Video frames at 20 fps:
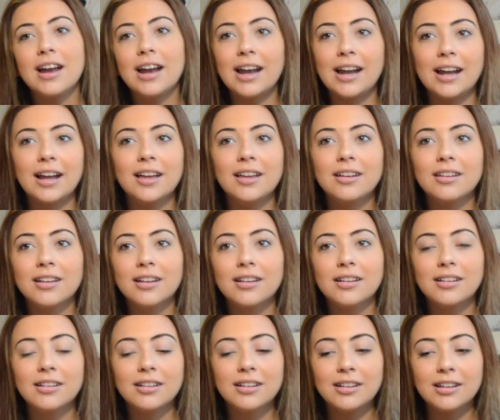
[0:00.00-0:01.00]
and
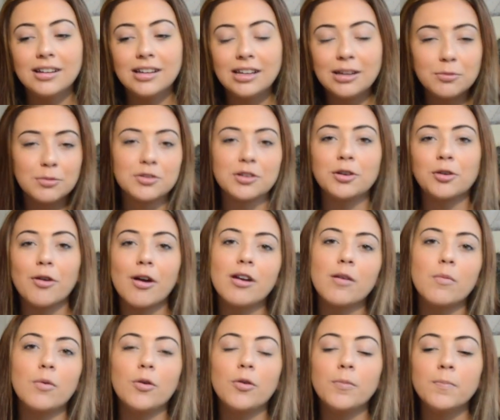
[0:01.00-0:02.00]
it was
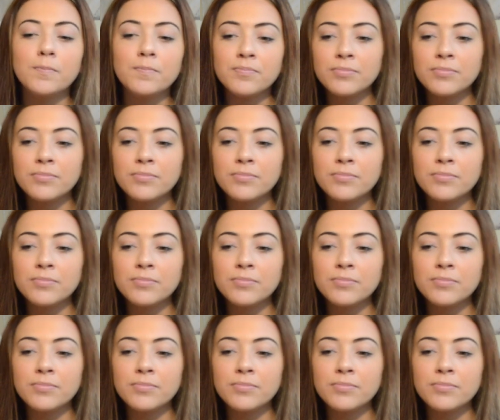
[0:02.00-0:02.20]
incredible.